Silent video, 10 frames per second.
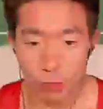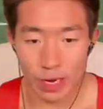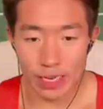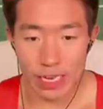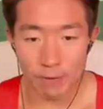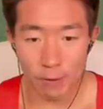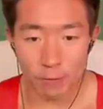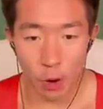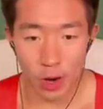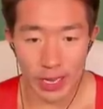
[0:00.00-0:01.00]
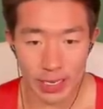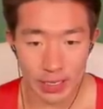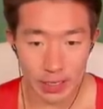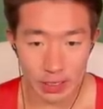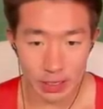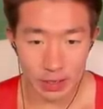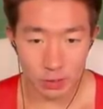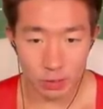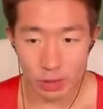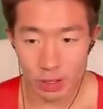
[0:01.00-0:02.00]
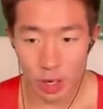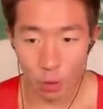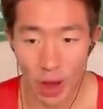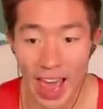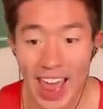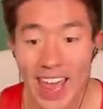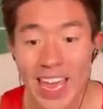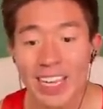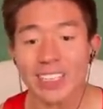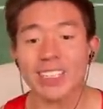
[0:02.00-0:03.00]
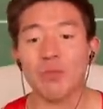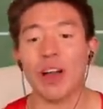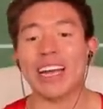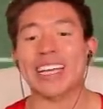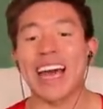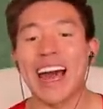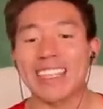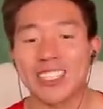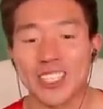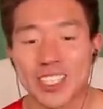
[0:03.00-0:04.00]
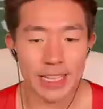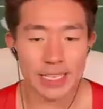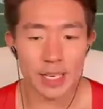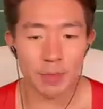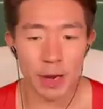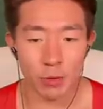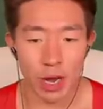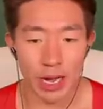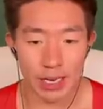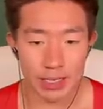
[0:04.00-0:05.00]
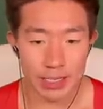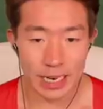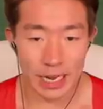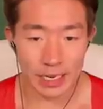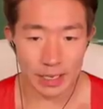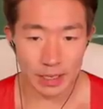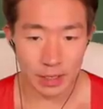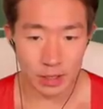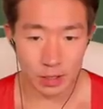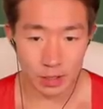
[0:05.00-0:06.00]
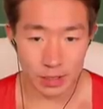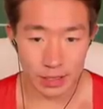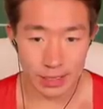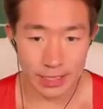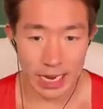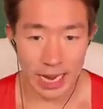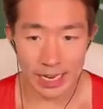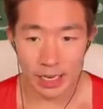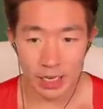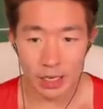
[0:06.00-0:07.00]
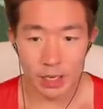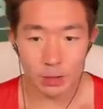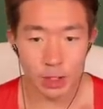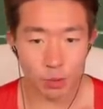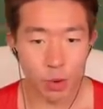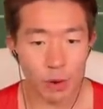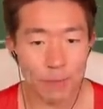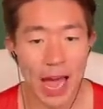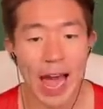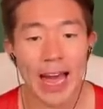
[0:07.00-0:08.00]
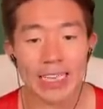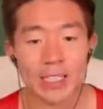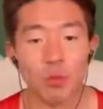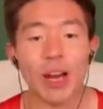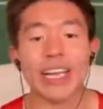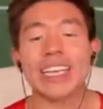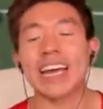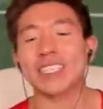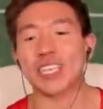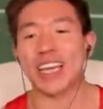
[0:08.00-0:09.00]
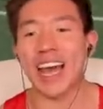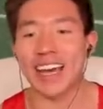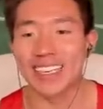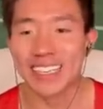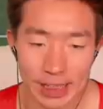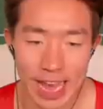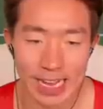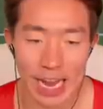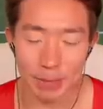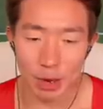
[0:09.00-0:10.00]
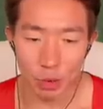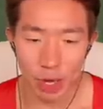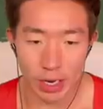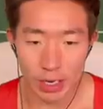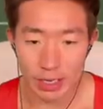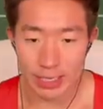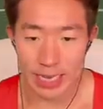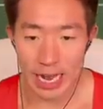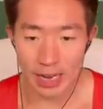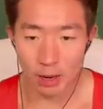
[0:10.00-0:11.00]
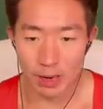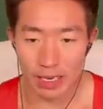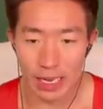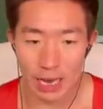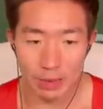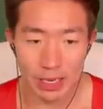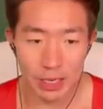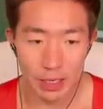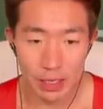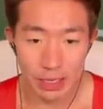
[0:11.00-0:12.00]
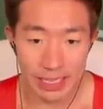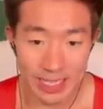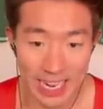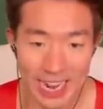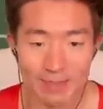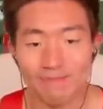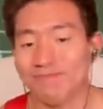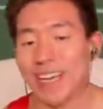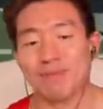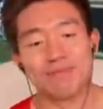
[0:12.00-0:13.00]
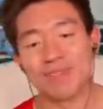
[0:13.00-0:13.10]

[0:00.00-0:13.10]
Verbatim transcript: We're gonna cover for it. No way! What a catch. This could be a run. It's not. Inside. Dude, what a pass. What a catch again. That gotta be a run. It's not. I'm an alignment. Slant. Yep.